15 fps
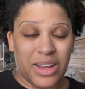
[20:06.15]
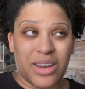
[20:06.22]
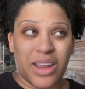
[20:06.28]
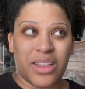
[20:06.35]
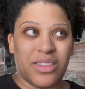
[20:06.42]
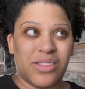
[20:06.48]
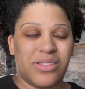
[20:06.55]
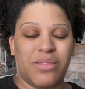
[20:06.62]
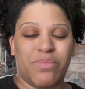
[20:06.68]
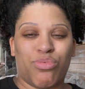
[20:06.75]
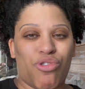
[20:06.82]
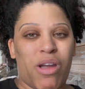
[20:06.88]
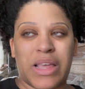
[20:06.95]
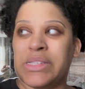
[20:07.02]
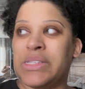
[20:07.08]
Not this
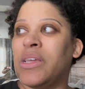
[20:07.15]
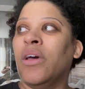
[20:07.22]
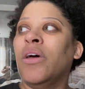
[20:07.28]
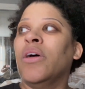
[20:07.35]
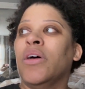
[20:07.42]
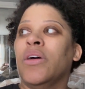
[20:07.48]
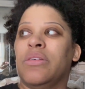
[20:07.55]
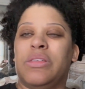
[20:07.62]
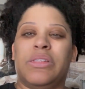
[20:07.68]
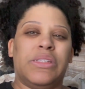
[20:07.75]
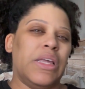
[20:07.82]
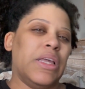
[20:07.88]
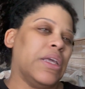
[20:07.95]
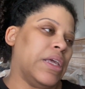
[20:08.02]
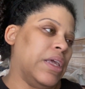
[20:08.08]
depressed,
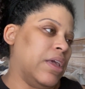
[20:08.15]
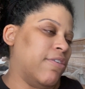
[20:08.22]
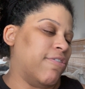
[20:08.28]
stinky,